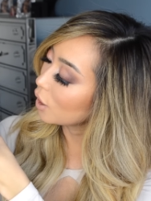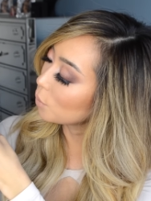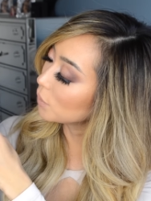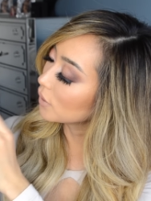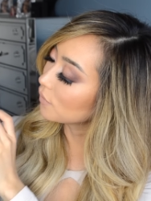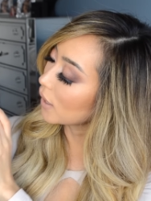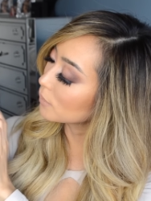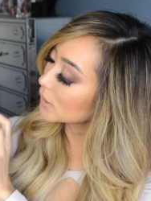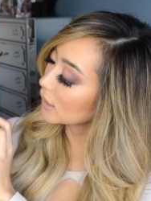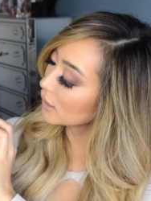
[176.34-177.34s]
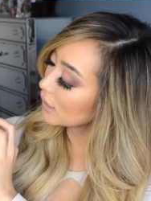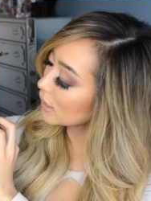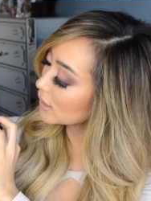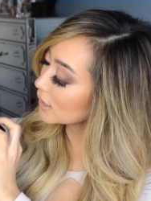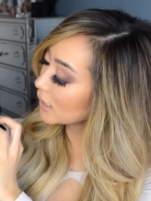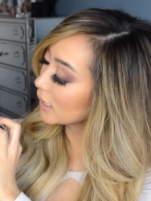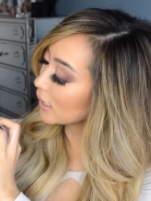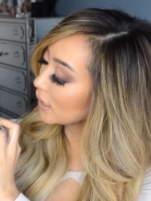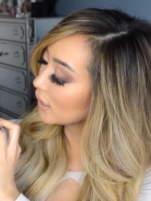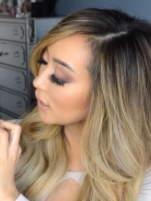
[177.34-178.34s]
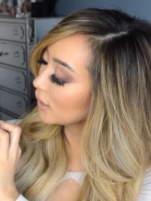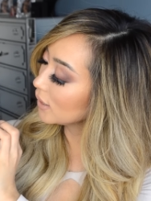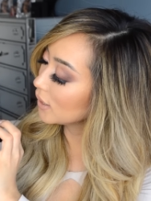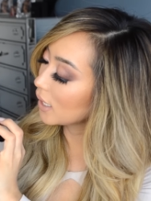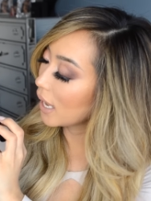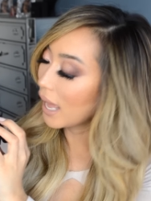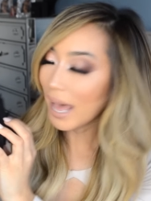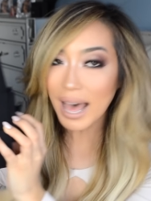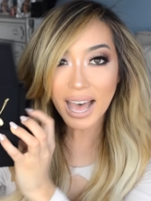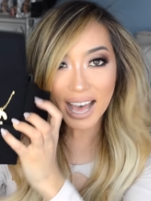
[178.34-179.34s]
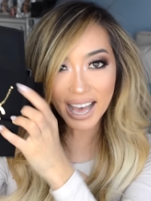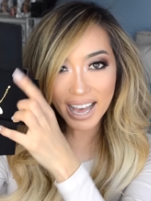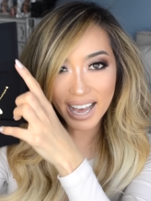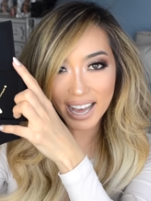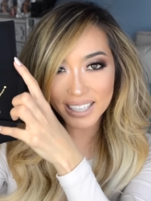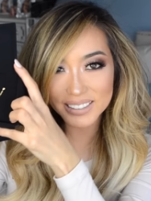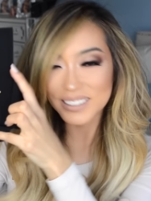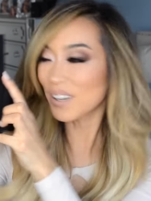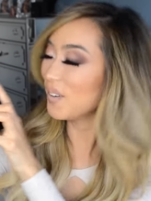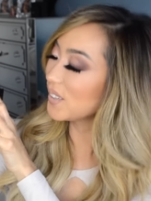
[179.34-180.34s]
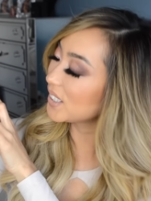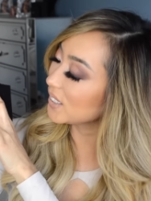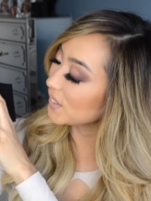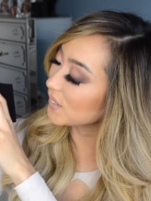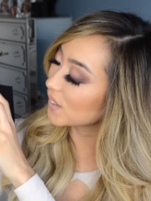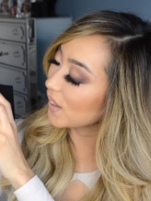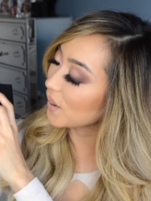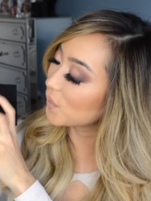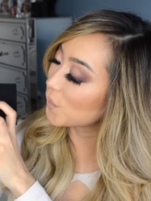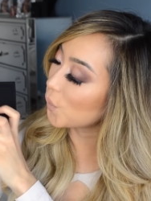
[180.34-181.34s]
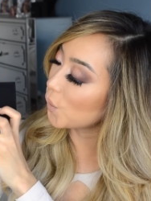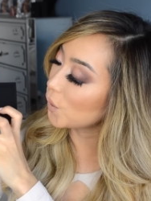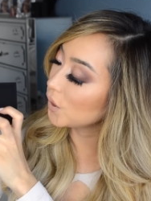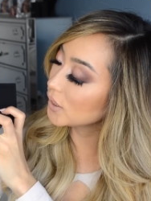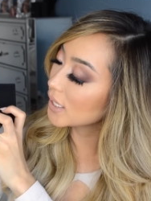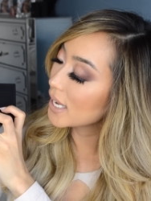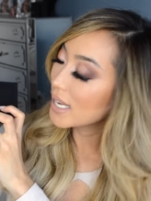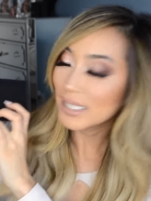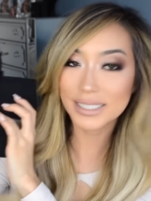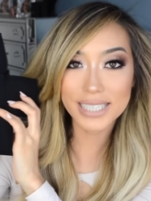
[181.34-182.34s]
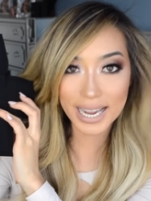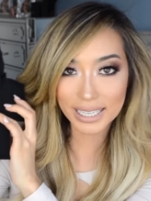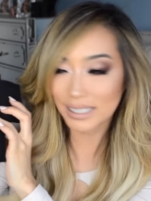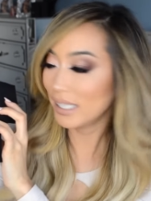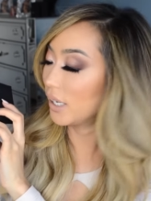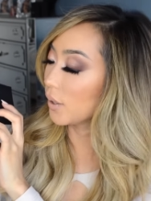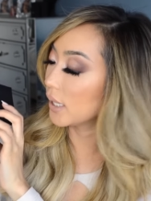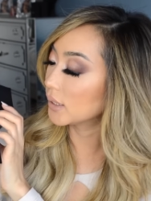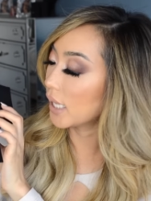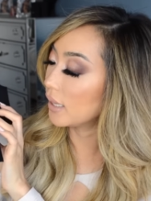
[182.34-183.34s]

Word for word: Open the flaps like this again. Ah, so cute. They're like gold dangly earrings.